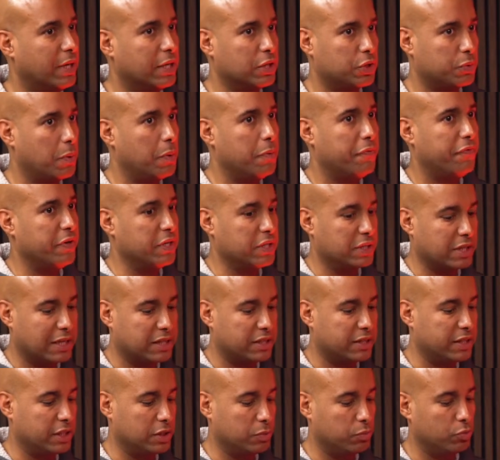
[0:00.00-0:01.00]
That's where we finished
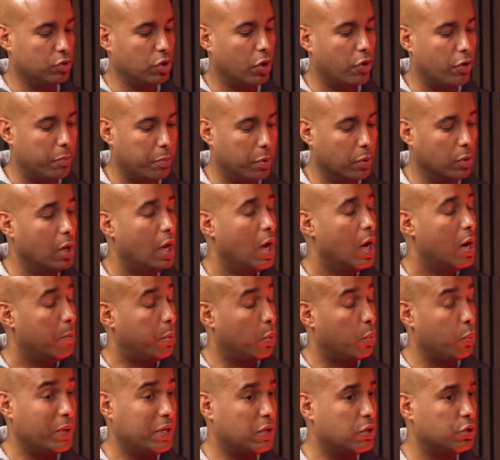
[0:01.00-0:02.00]
last season was horrible.
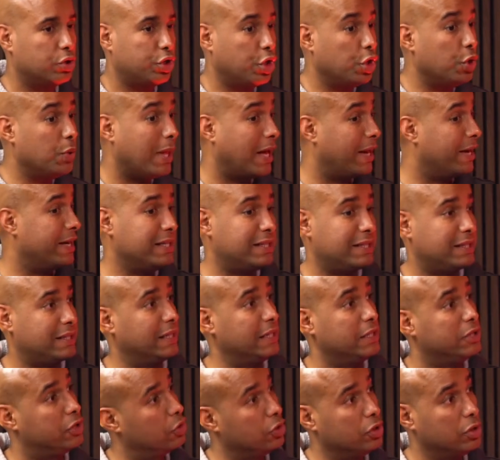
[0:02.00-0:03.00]
But we could do that this
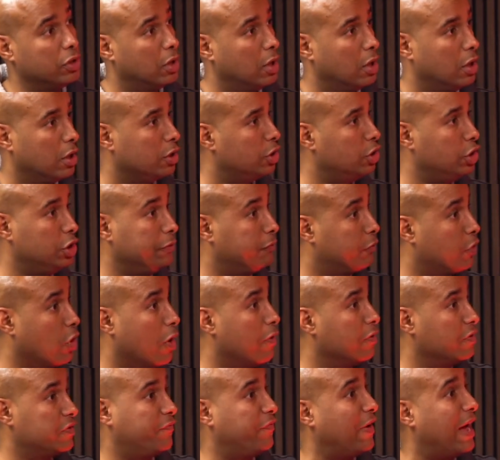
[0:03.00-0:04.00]
season because you've
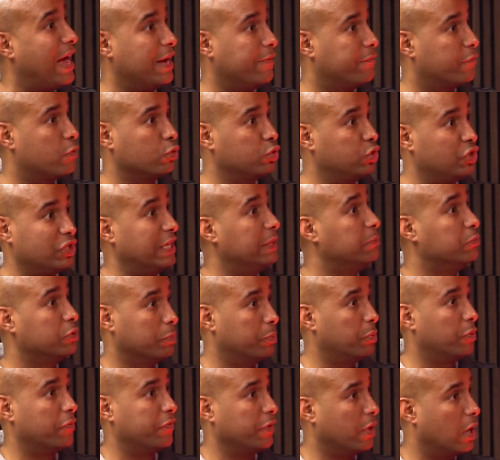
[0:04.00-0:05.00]
got five good teams
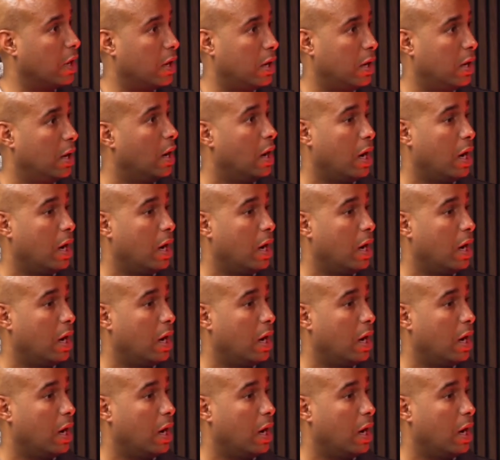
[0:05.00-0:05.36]
above you.